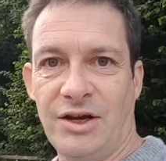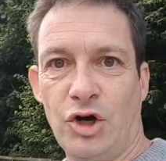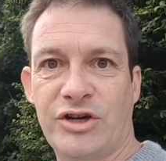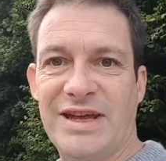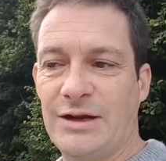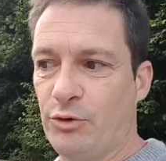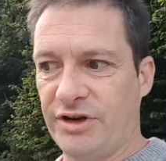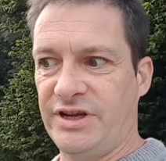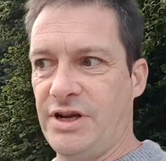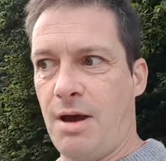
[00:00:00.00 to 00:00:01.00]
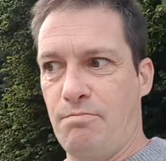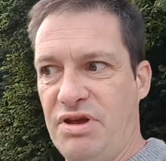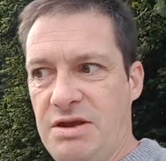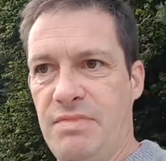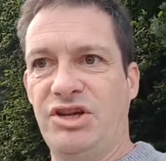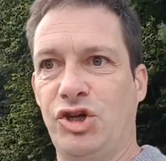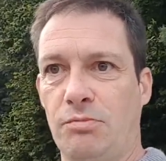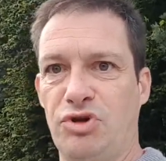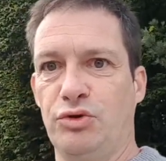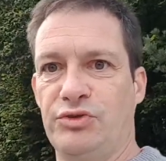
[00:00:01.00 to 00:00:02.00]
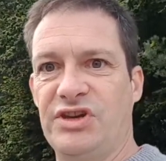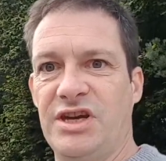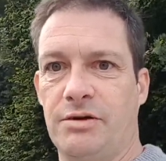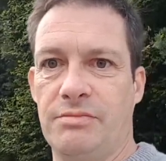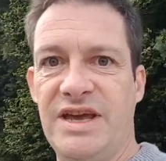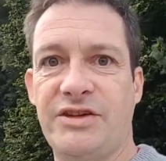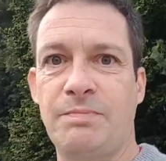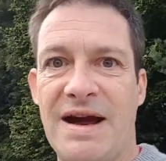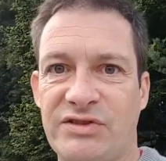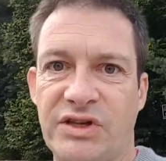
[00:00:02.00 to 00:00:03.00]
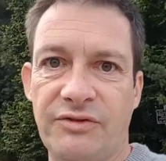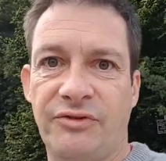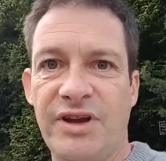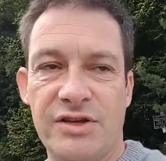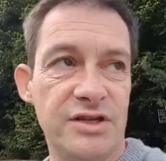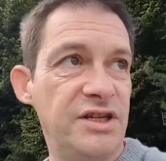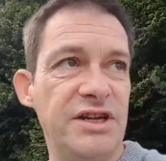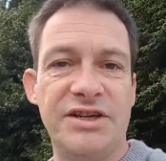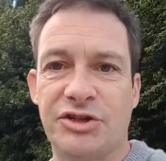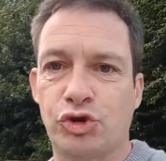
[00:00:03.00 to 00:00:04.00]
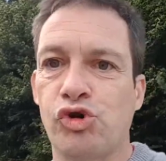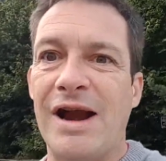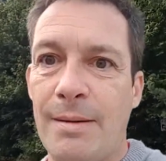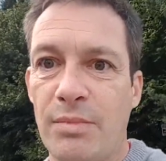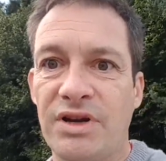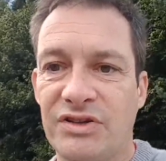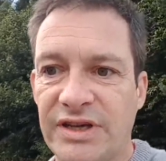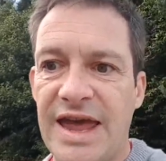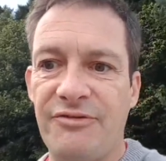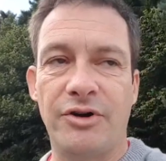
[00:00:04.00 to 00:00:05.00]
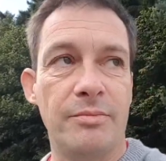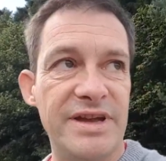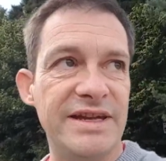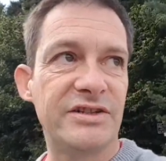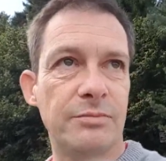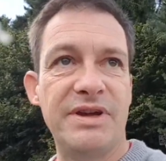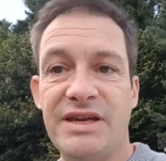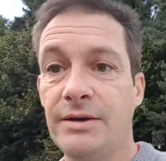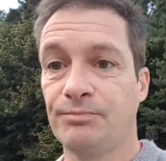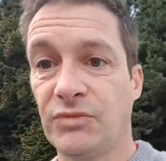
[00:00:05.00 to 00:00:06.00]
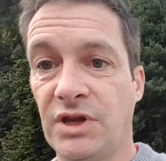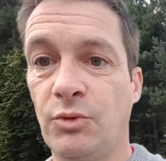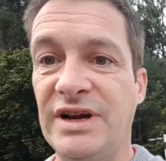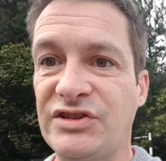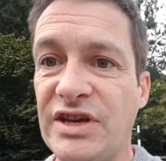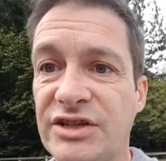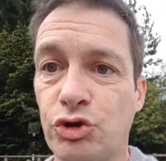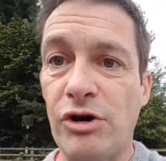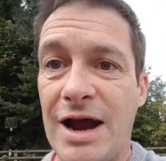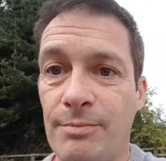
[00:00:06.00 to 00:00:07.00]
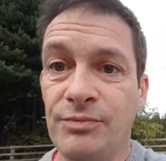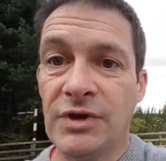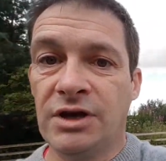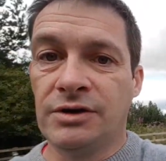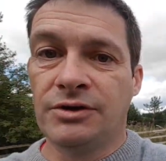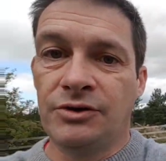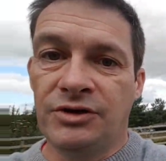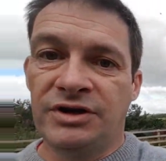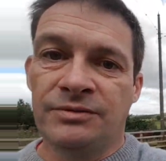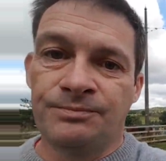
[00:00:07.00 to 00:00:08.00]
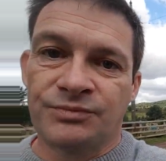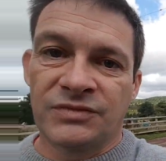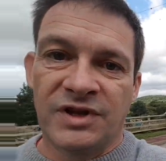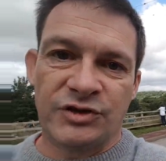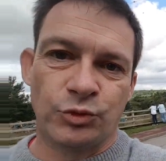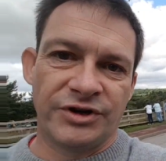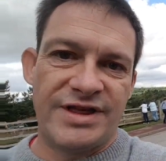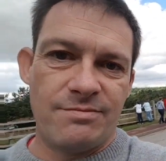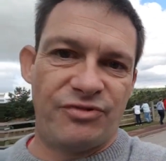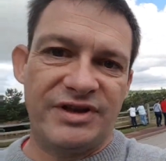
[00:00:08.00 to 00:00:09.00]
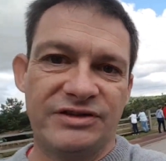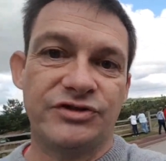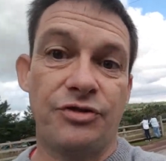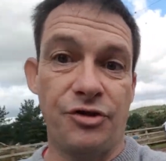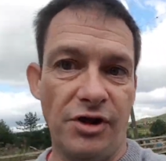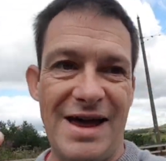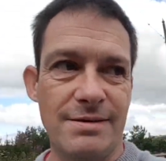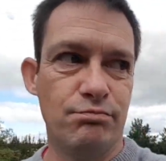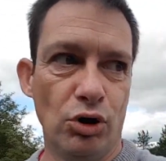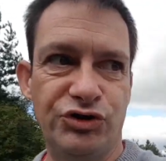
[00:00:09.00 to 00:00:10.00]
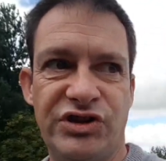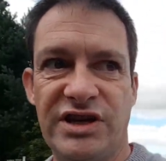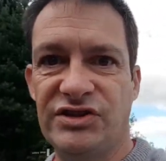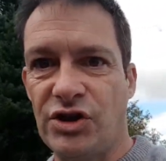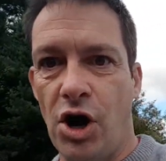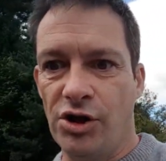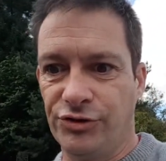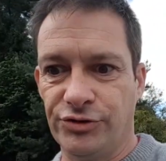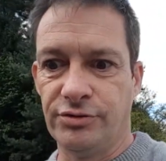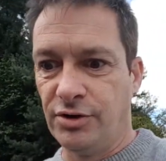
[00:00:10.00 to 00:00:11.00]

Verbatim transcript: Okay, we're in Beamish Museum. It's massive. You need a tram to get from A to B. When I say tram, it's one of them things. They're like buses on